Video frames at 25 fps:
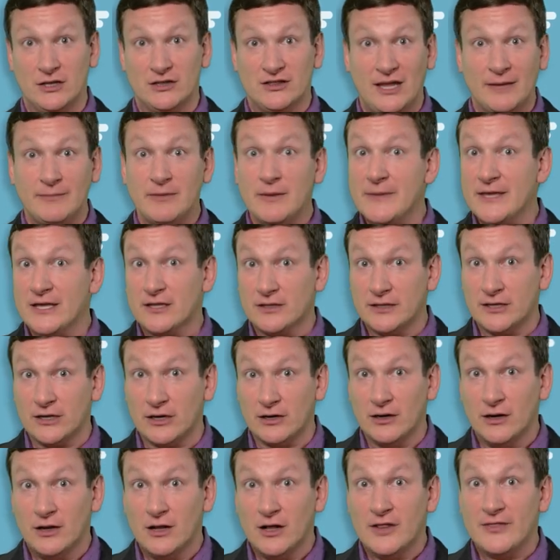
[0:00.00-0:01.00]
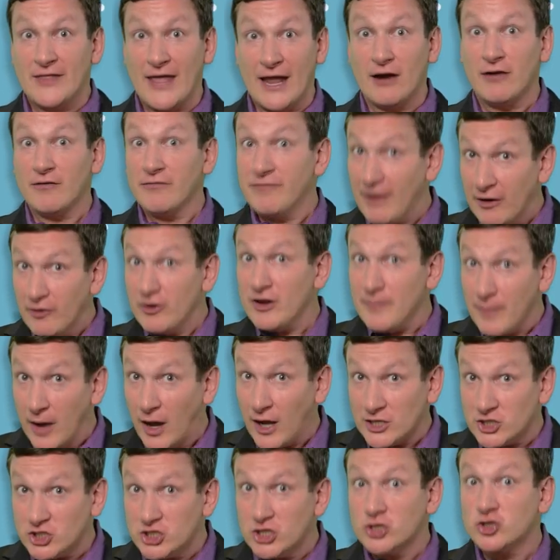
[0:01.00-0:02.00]
Let me be clear, they're very
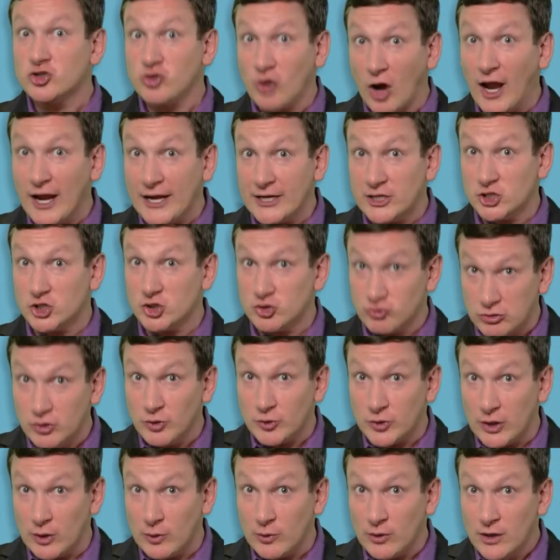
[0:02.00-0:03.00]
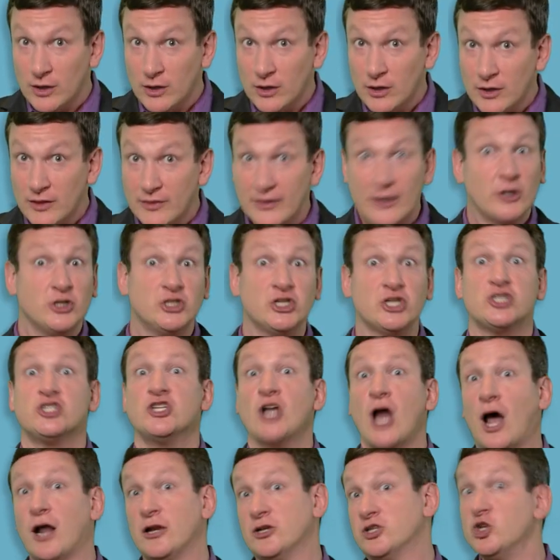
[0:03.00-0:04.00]
much trying to screw you. They're just
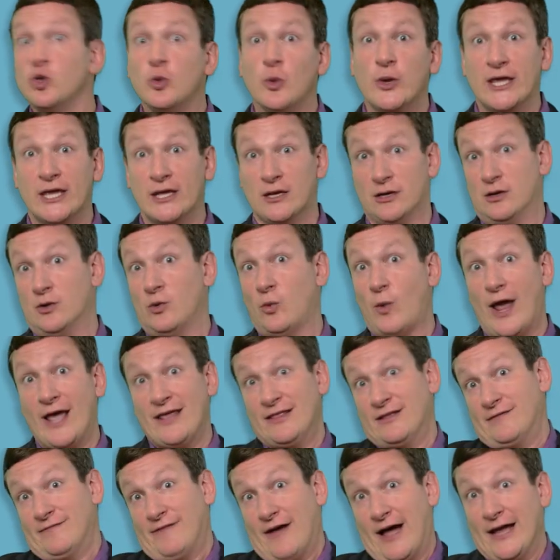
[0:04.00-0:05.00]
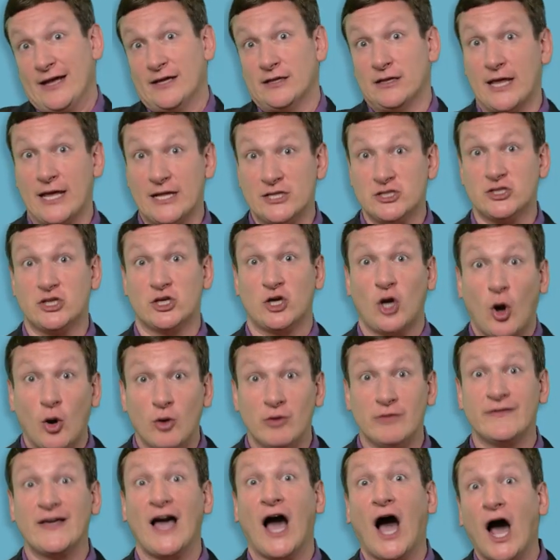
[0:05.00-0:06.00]
not doing it in a way that violates the
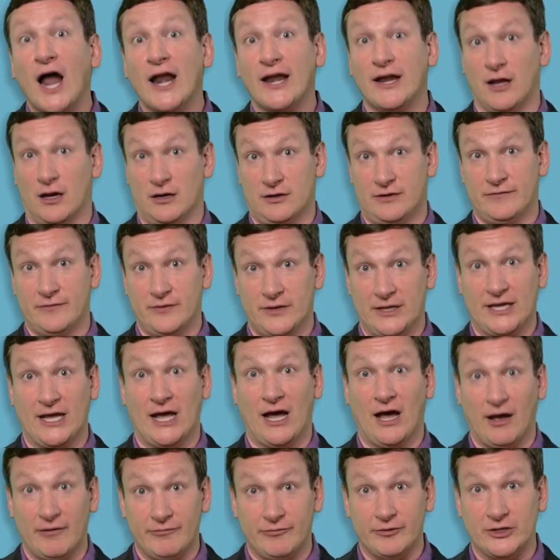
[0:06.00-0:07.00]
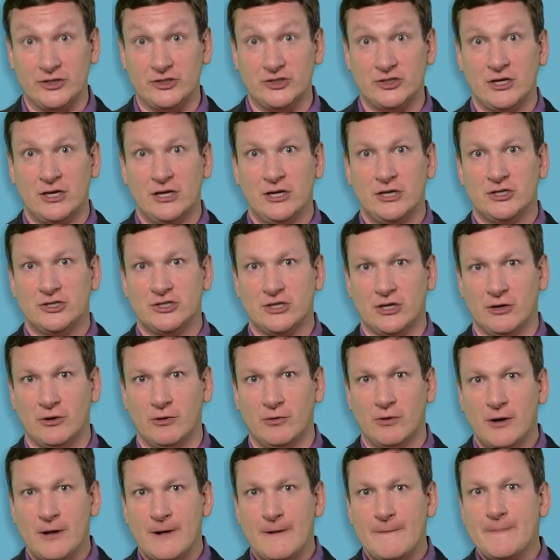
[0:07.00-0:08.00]
code of conduct for the conference.
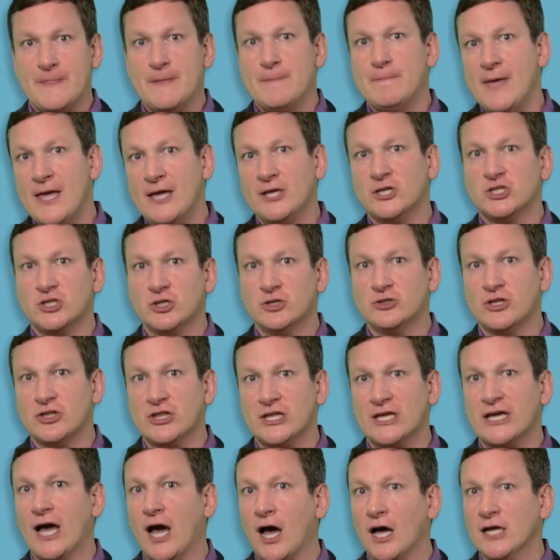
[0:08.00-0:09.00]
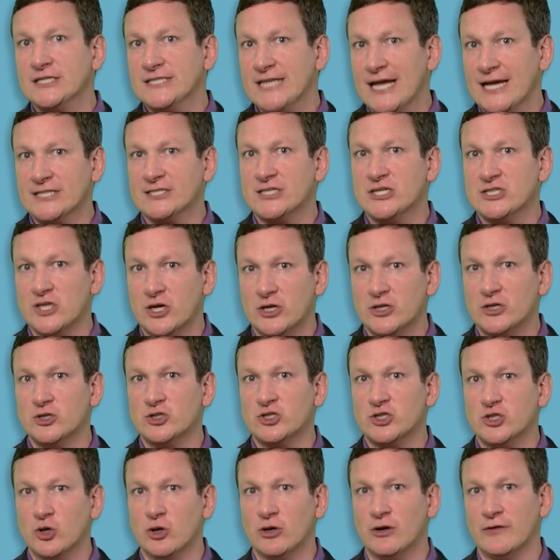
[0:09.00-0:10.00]
So make sure that the context is
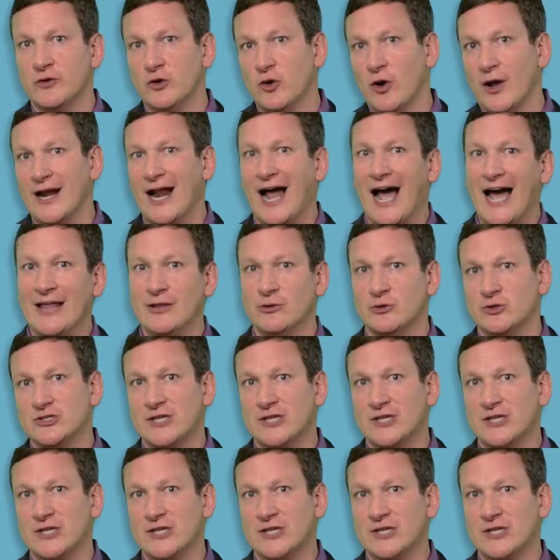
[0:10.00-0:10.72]
understood if you're on either